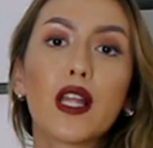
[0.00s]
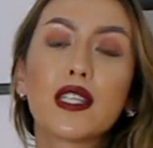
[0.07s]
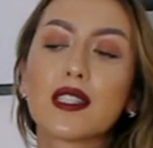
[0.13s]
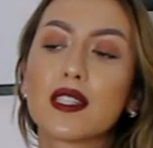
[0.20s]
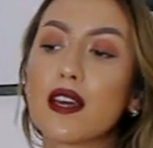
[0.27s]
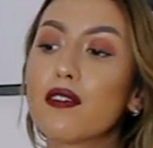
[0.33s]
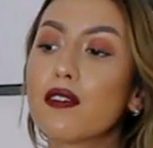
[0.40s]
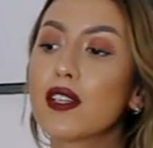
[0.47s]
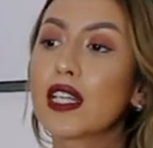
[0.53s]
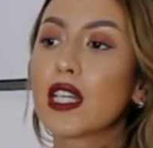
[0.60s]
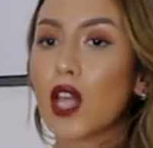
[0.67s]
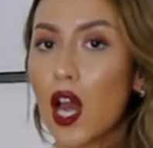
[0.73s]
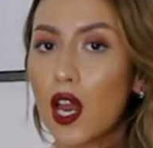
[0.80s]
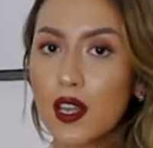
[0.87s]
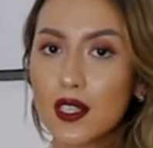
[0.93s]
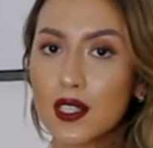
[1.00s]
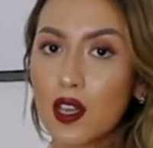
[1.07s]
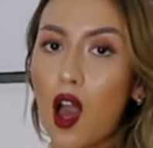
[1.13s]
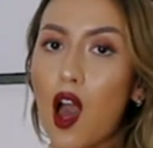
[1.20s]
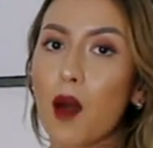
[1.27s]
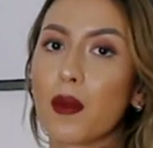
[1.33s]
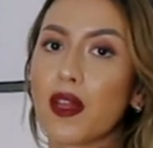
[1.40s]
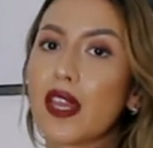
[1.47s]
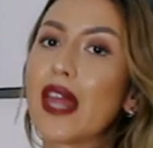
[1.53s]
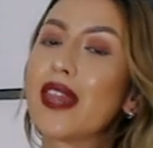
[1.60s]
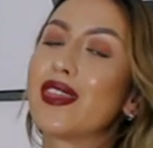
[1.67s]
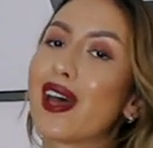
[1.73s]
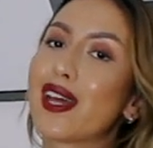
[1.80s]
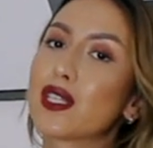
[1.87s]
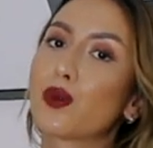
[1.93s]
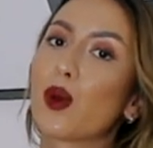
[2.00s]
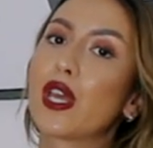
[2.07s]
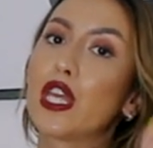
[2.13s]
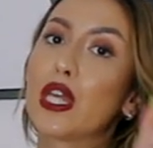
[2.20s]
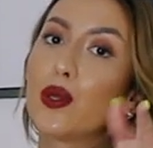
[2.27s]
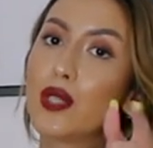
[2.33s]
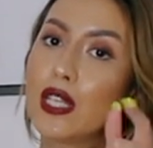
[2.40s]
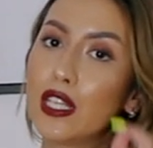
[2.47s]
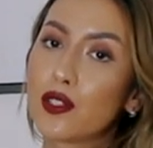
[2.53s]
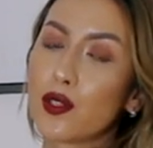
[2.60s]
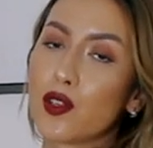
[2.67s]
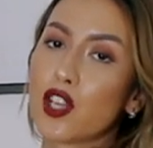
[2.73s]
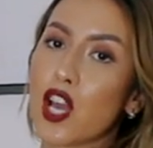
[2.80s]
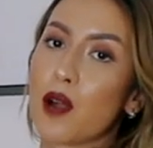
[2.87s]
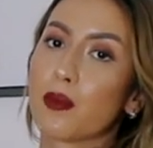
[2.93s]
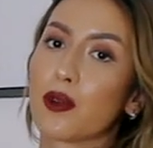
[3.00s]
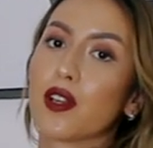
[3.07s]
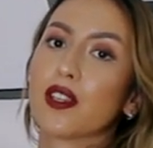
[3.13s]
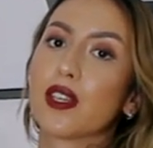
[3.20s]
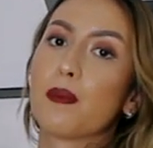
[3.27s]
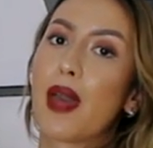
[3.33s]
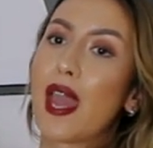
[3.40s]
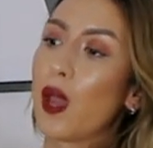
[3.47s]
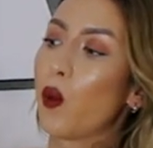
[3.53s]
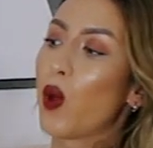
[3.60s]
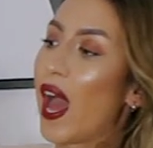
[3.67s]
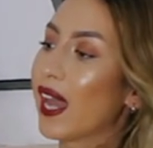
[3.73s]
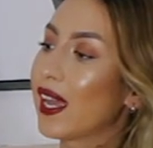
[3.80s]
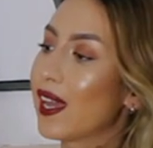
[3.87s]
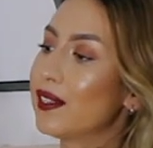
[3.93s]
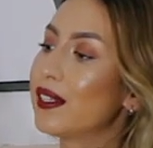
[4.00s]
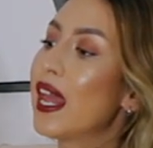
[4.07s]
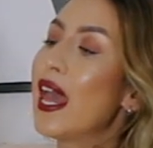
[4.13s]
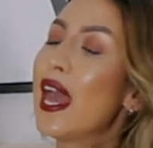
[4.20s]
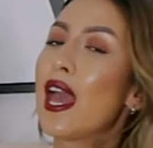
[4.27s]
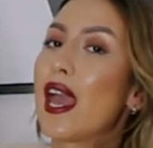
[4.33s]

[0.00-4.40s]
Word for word: It's definitely not as common and that's why you need to jump on the bandwagon